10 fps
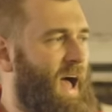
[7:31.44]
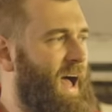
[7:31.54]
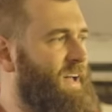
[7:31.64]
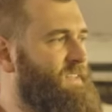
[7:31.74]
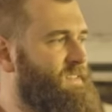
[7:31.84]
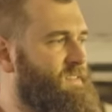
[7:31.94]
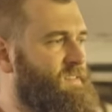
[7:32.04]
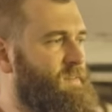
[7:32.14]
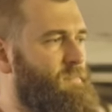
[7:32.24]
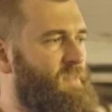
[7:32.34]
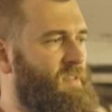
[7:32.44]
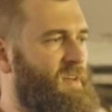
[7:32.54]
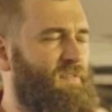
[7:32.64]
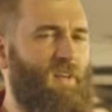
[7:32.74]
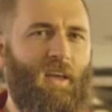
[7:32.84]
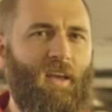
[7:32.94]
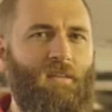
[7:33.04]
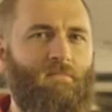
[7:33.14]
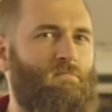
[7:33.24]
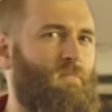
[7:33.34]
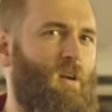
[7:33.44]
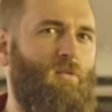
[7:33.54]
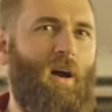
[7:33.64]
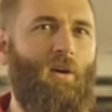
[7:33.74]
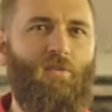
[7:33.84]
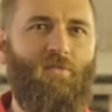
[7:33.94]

and they're filling in around